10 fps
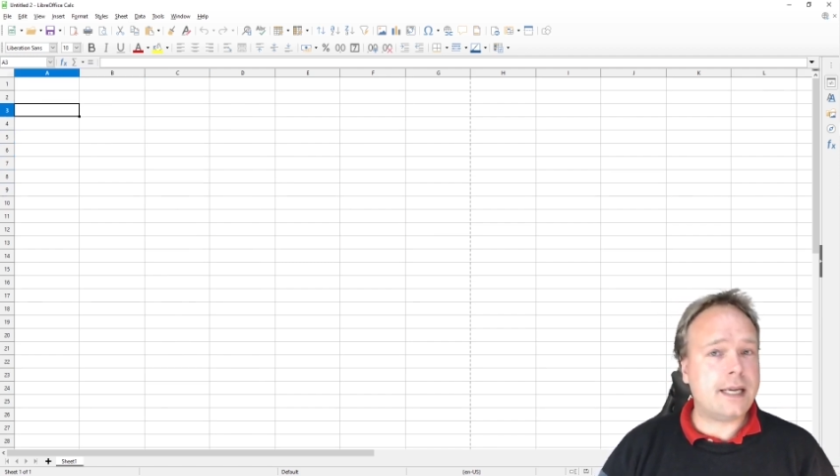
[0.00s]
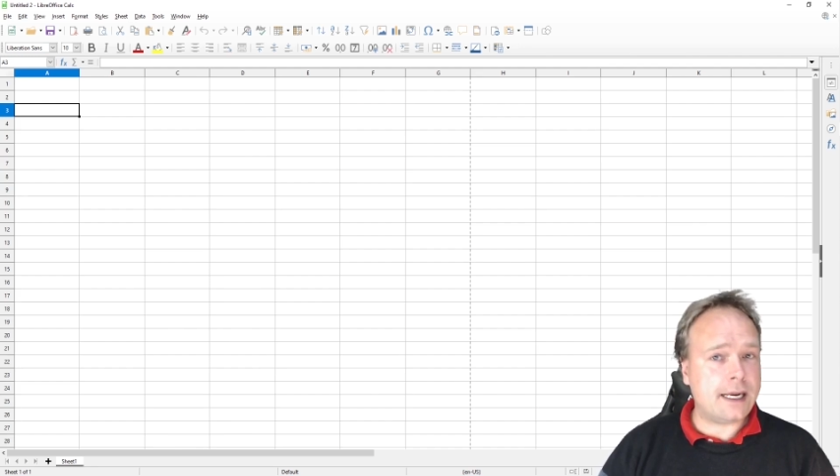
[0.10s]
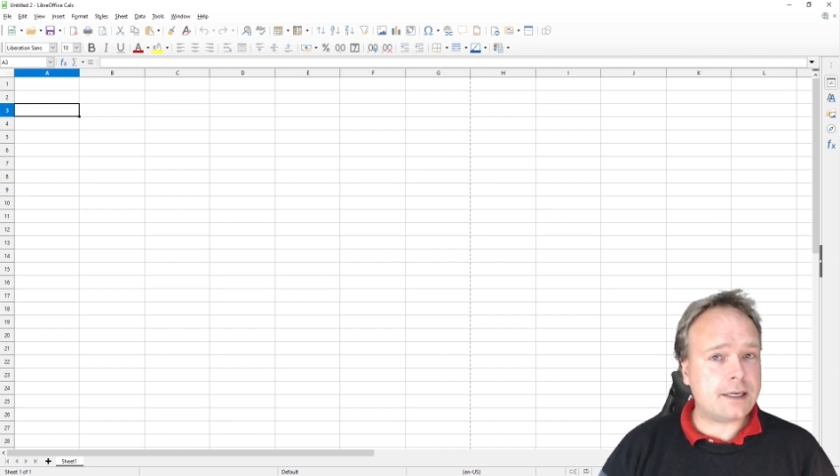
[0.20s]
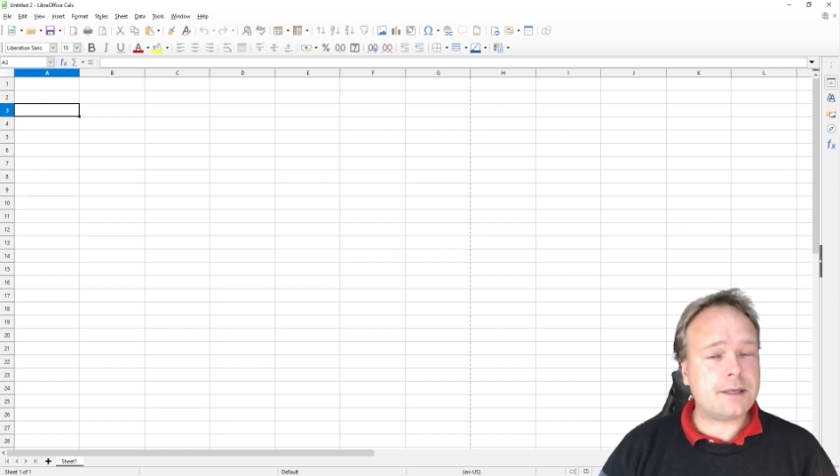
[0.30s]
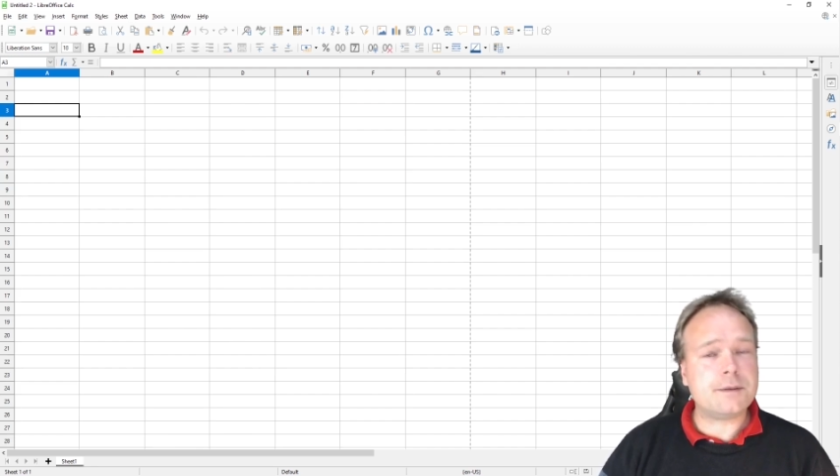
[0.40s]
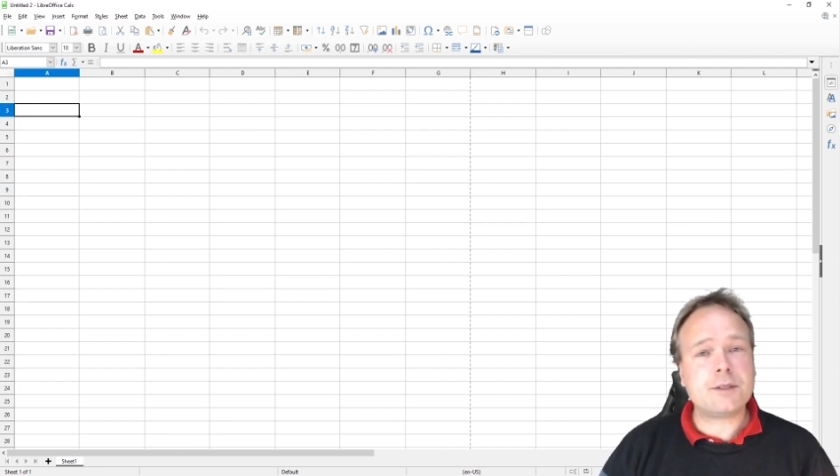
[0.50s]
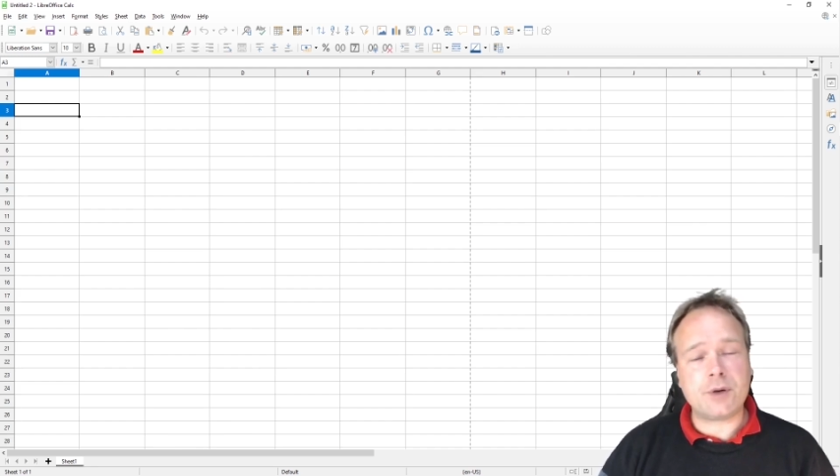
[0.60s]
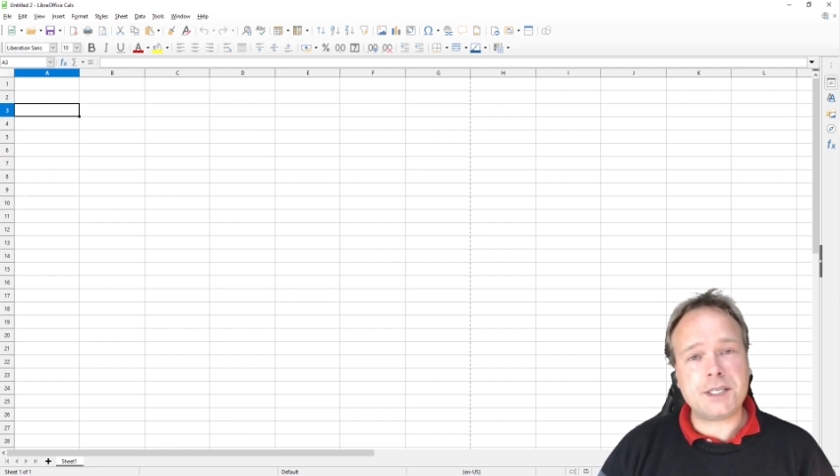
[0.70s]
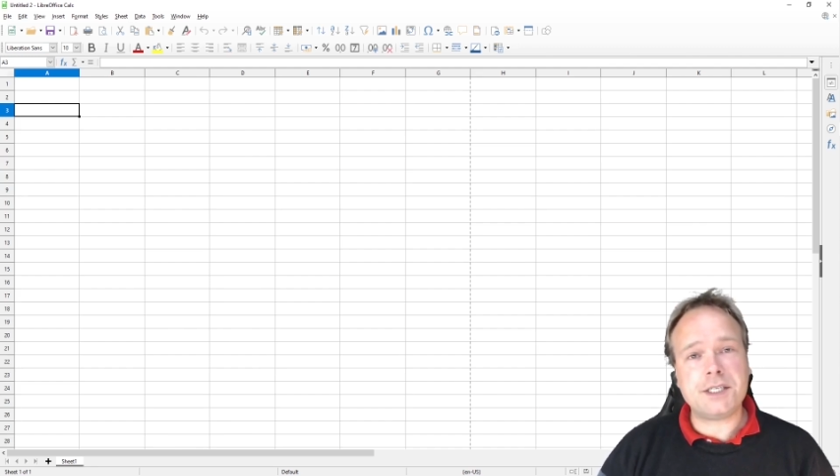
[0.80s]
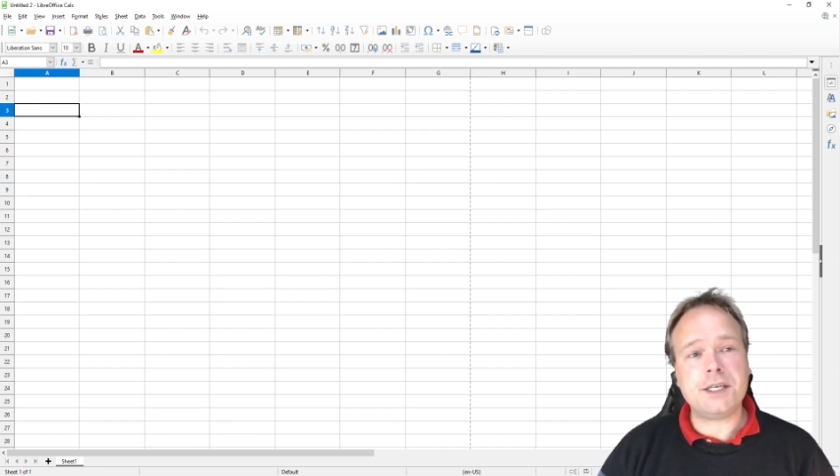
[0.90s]
Calc
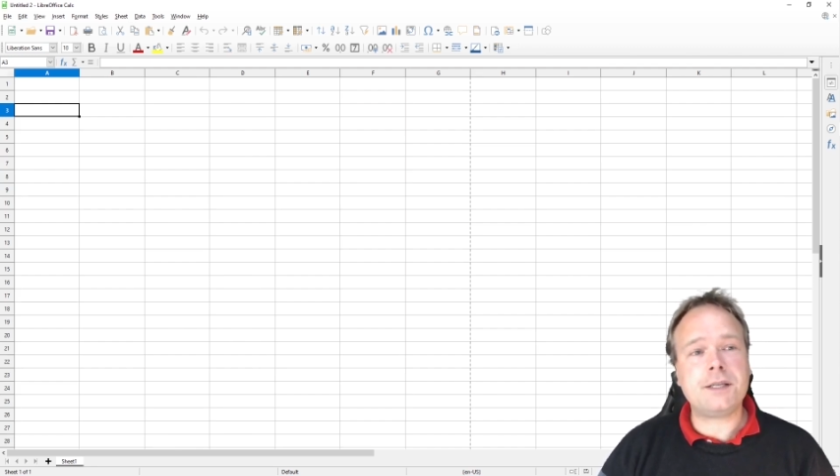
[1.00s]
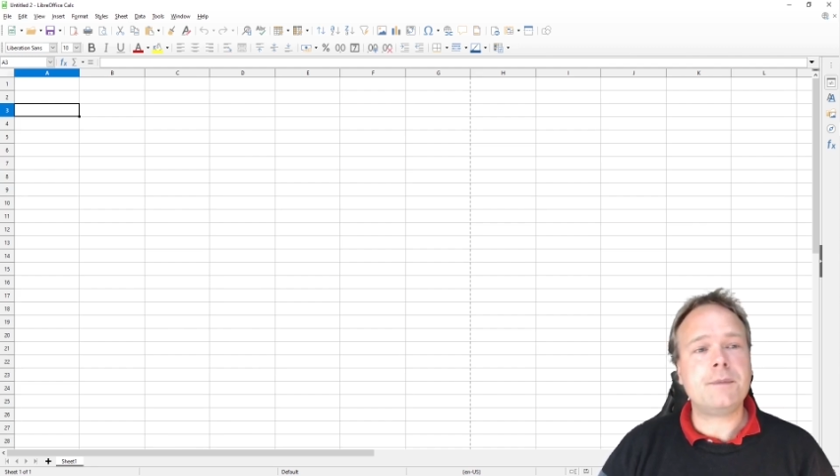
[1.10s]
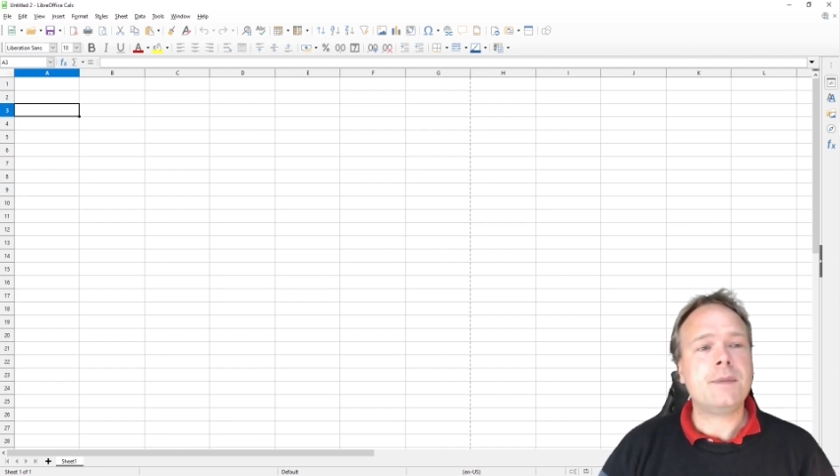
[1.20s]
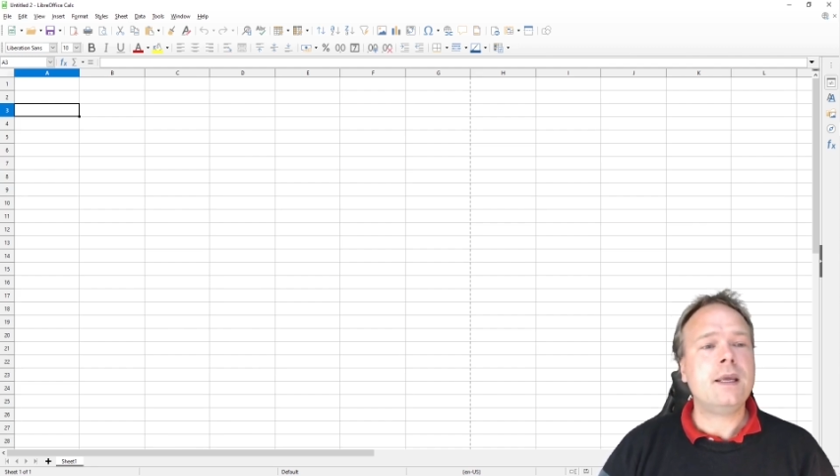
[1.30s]
spreadsheet.